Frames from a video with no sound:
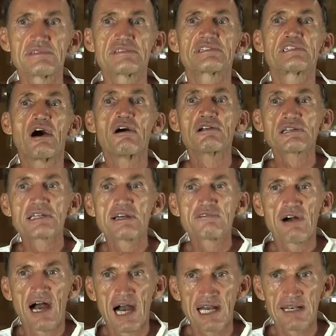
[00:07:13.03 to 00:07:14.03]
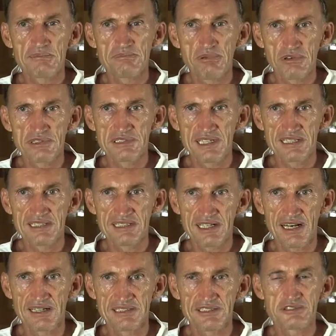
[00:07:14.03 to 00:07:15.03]
Don't give 100%
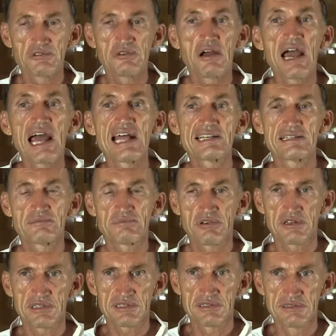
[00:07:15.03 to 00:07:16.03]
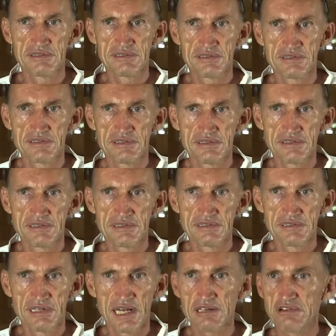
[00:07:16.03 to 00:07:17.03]
trust to anybody.
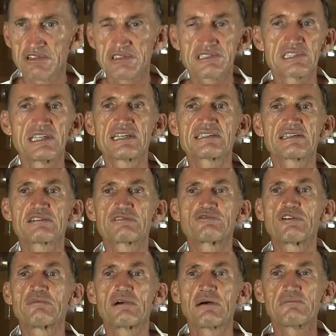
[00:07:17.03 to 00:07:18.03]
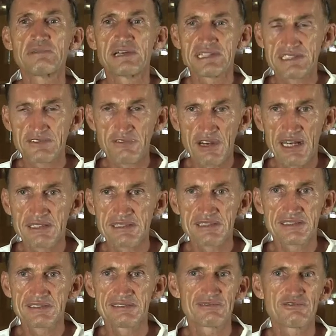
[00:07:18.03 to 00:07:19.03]
I got cheated from my best
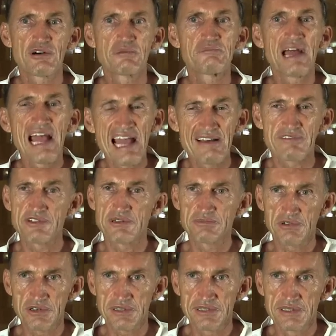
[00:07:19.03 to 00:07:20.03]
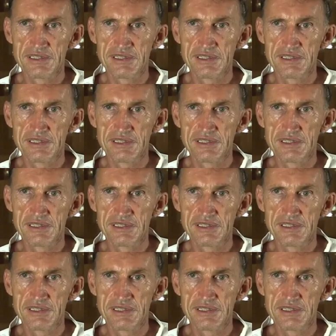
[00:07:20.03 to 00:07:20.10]
friends, from everybody.